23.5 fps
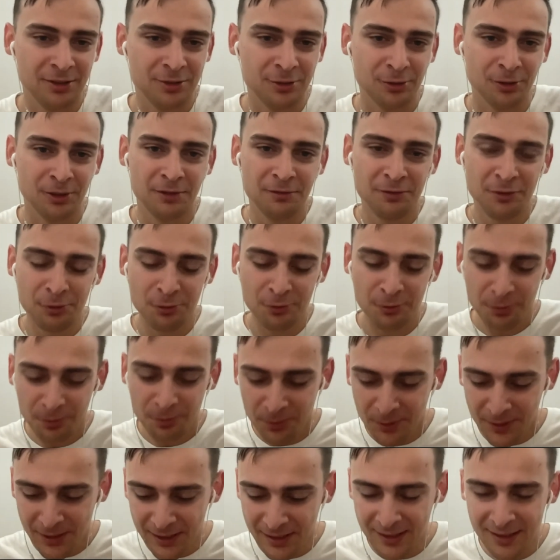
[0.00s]
So if you
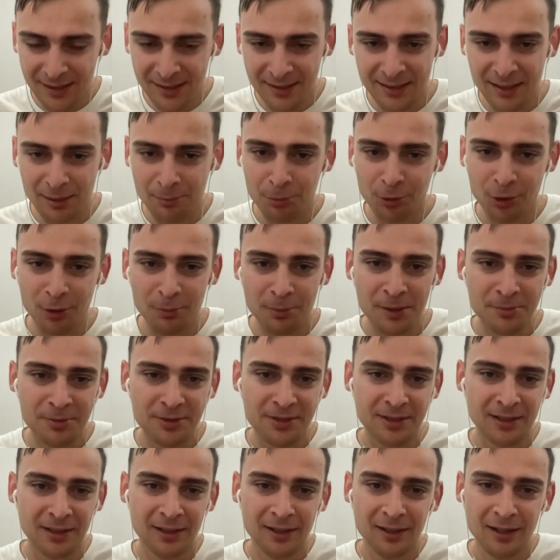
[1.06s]
see some
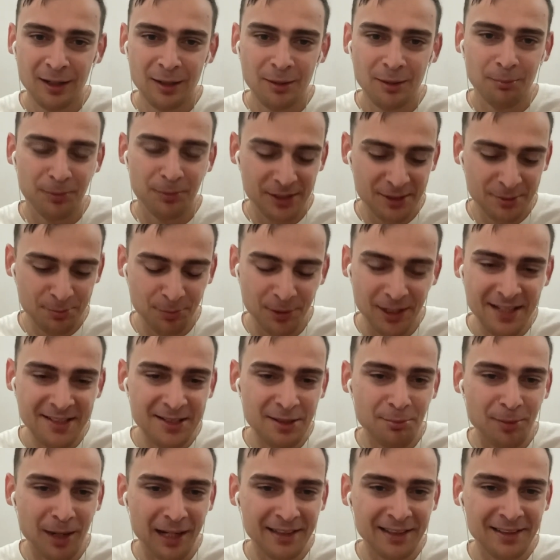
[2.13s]
problems, please press
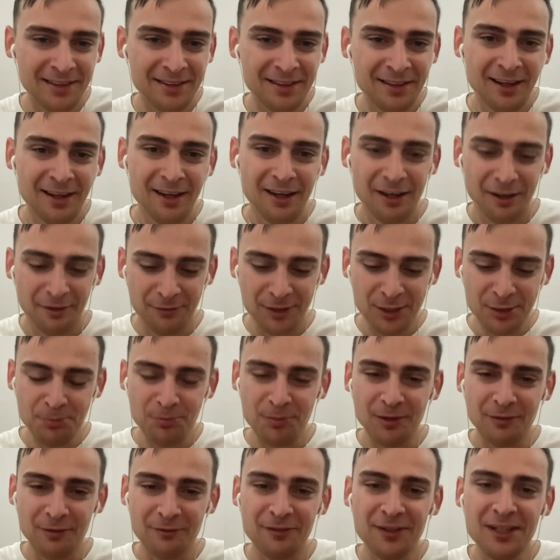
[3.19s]
a button.
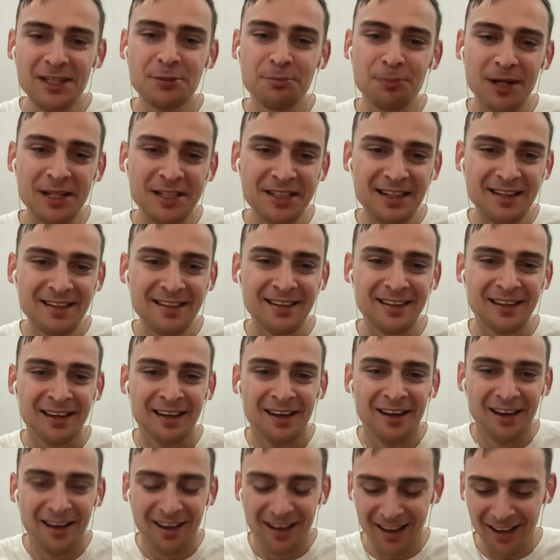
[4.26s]
We especially